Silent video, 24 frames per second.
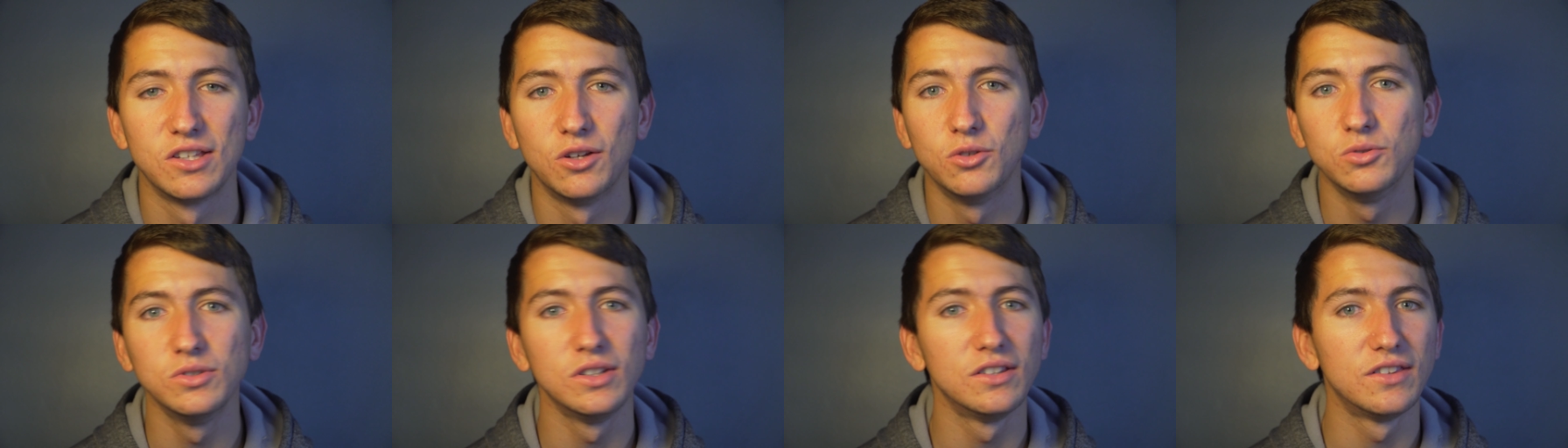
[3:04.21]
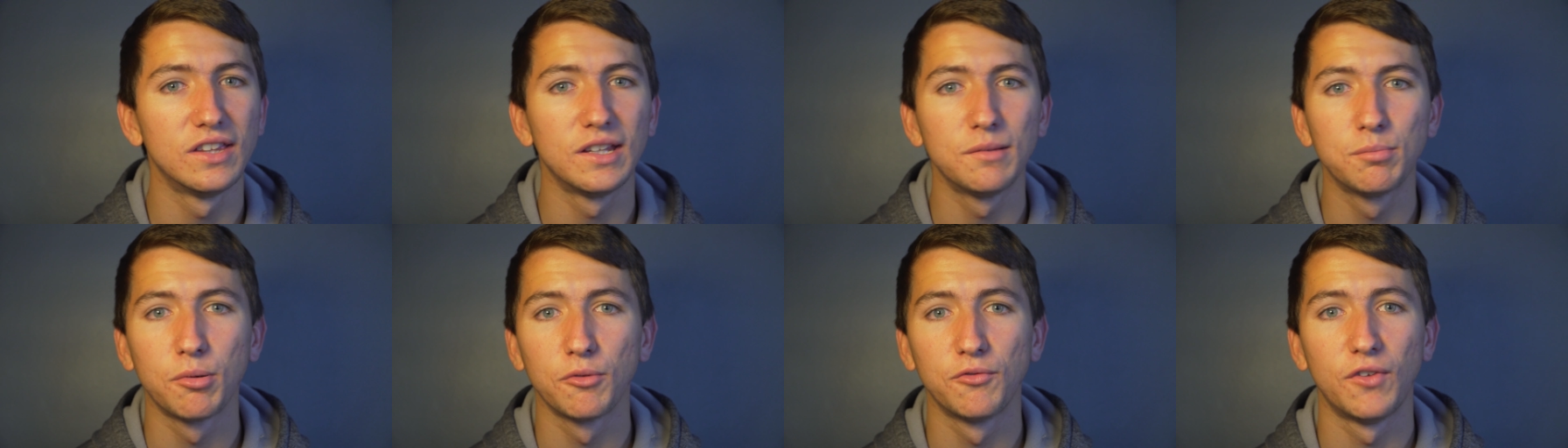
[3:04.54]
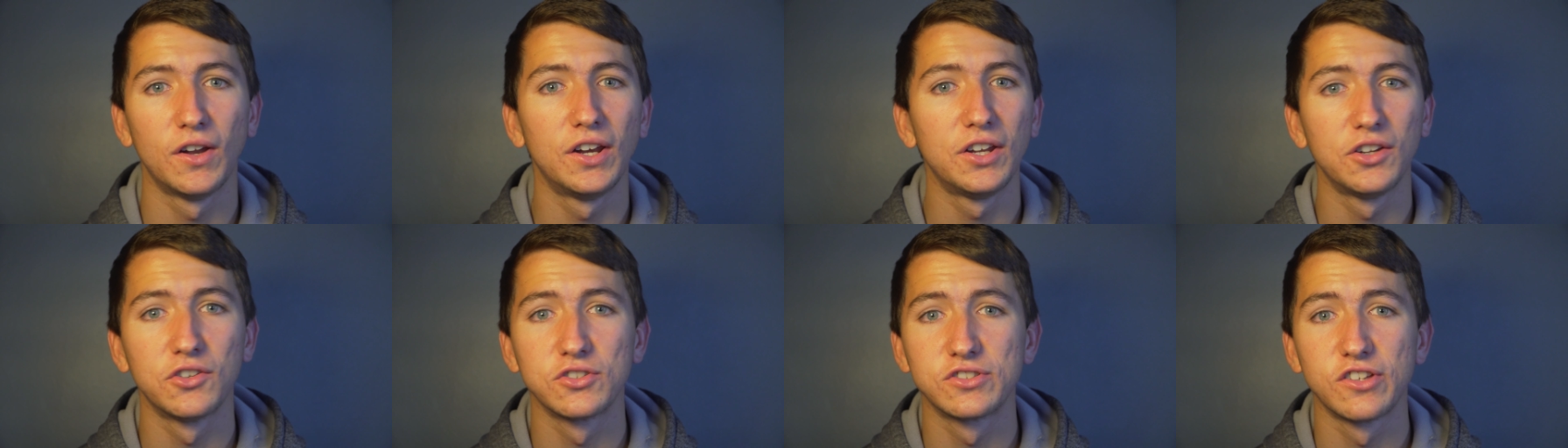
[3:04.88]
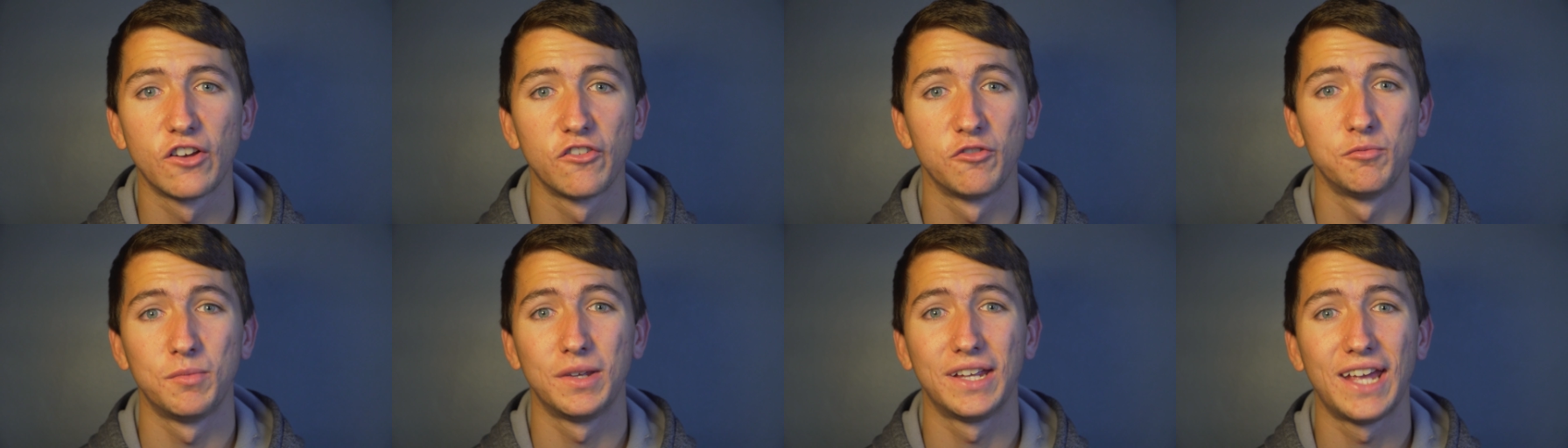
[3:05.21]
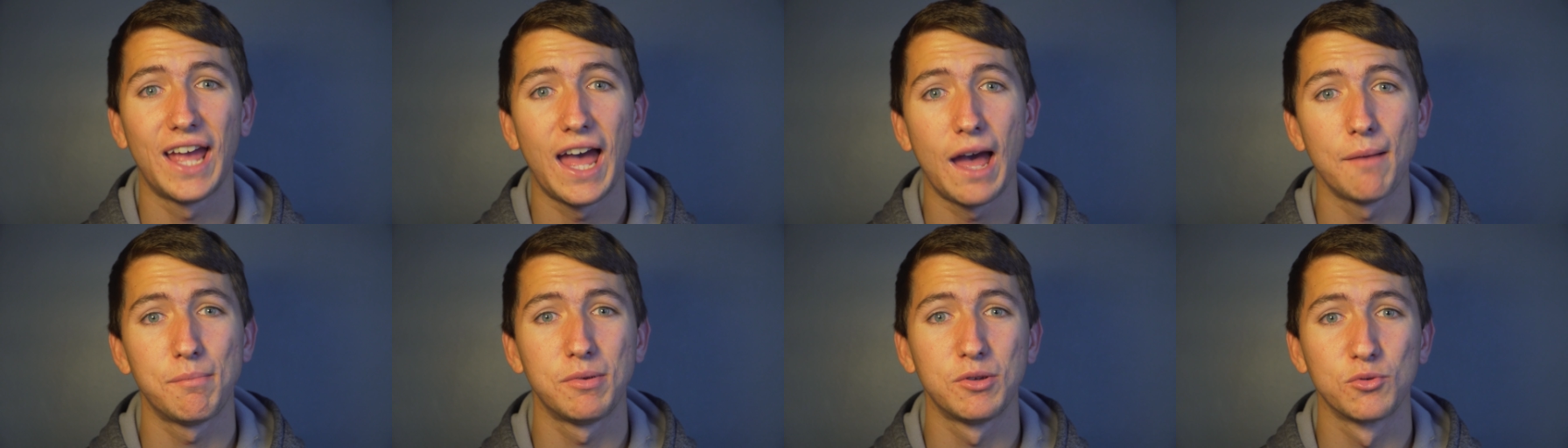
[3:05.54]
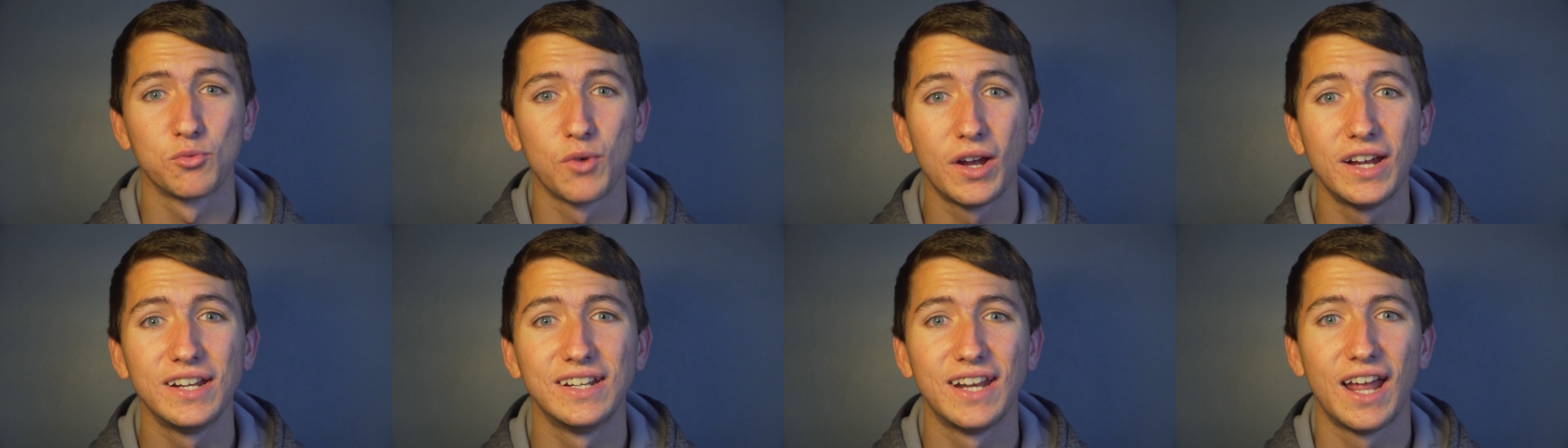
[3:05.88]
the only thing preventing yourself from being happy
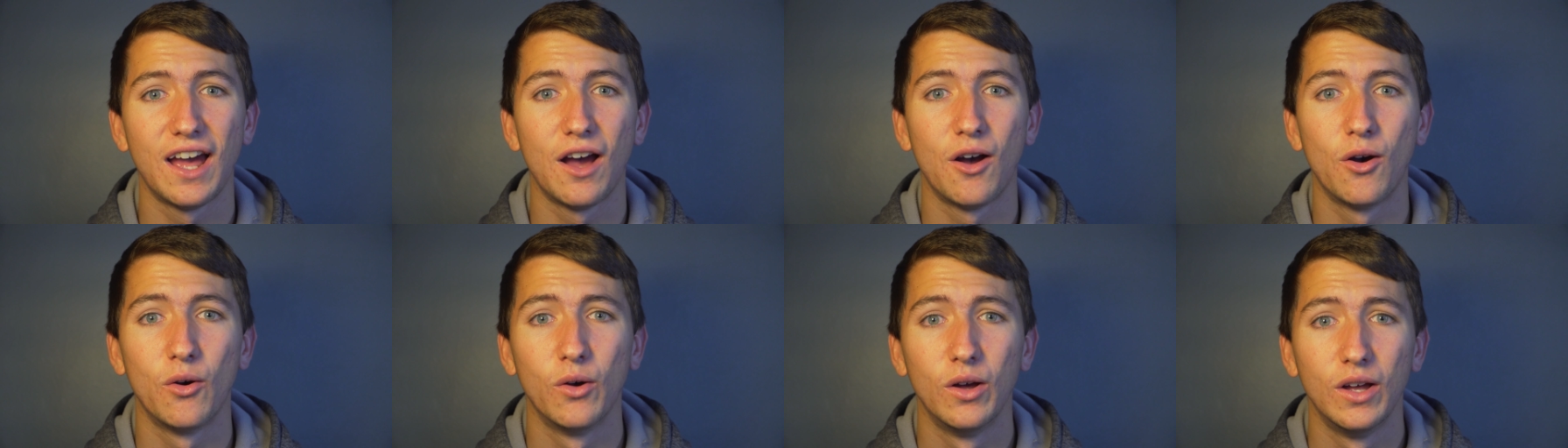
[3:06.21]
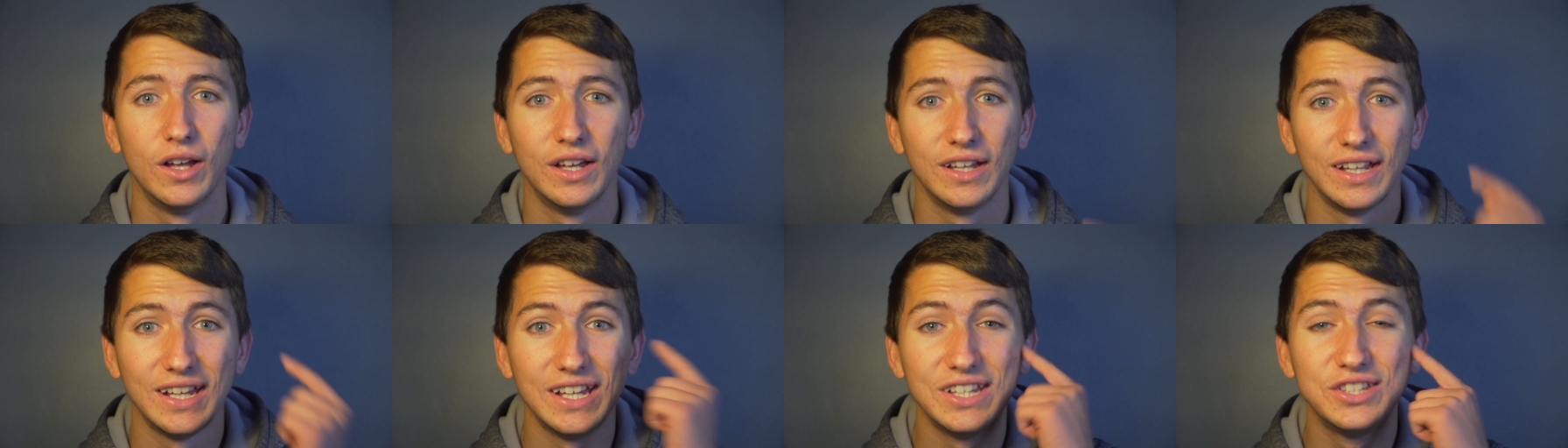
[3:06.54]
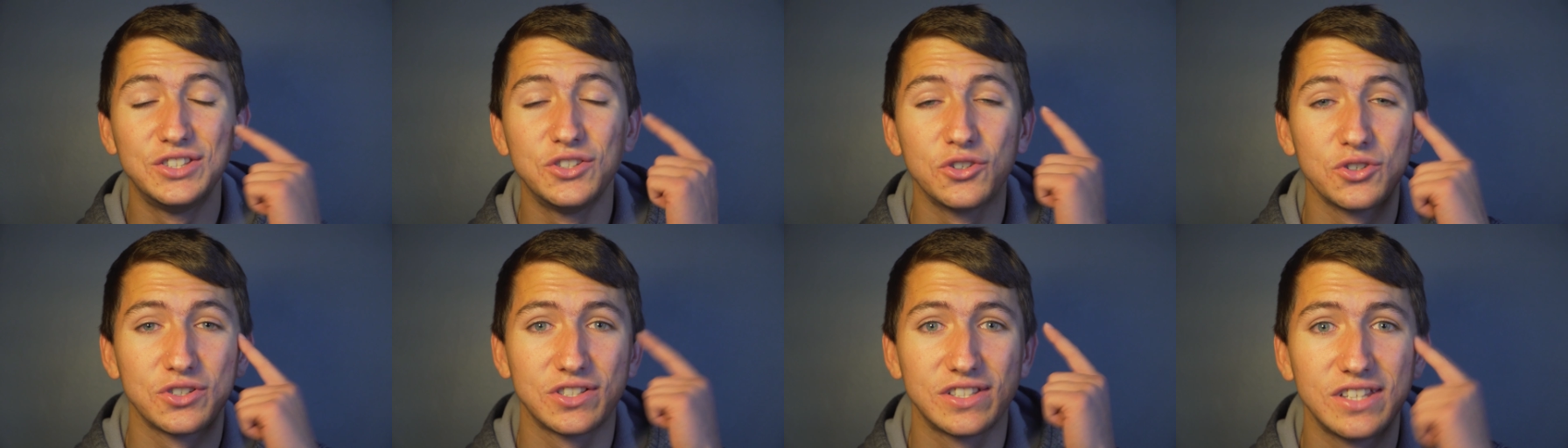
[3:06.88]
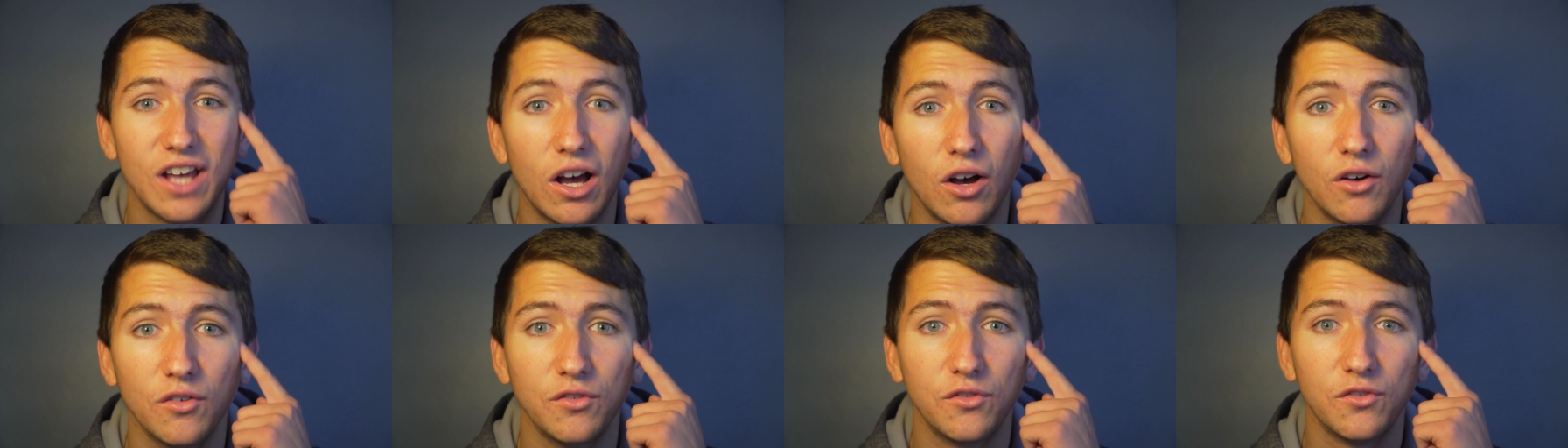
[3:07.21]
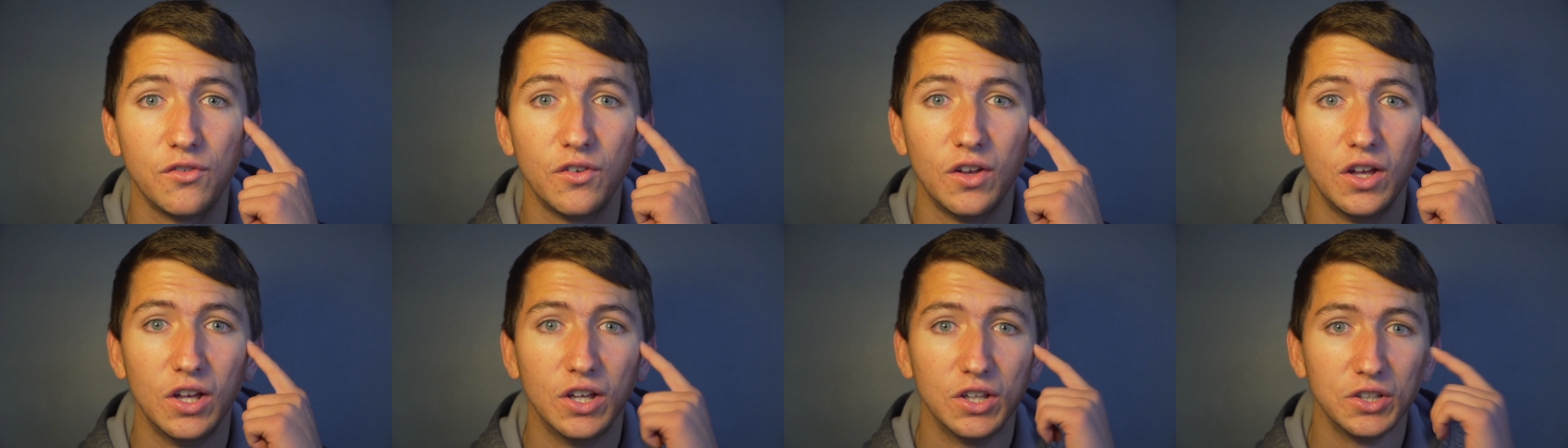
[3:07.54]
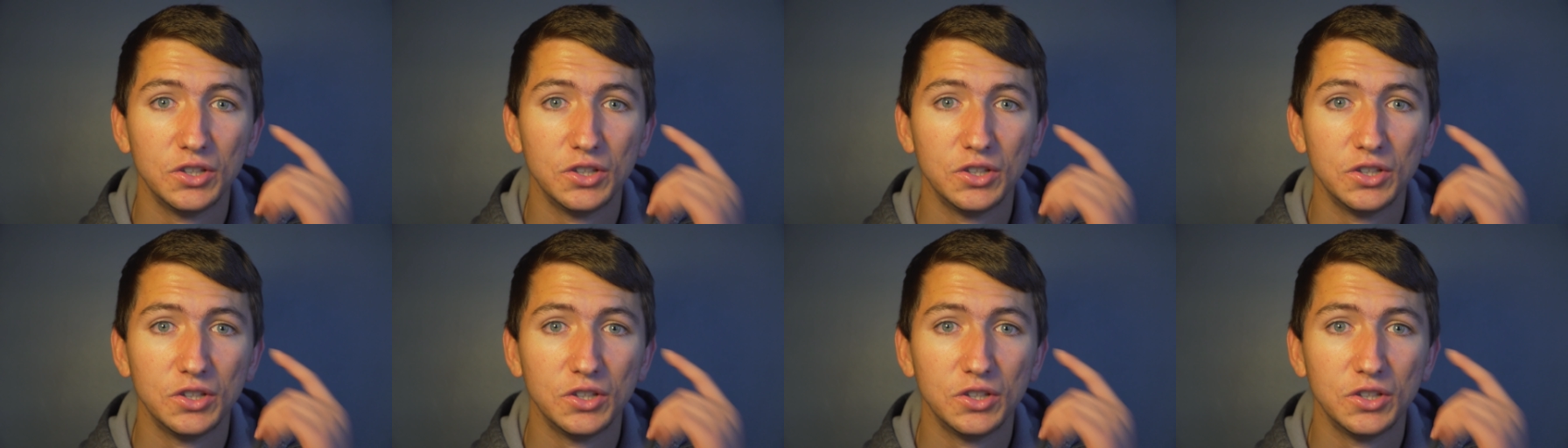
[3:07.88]
right now is yourself.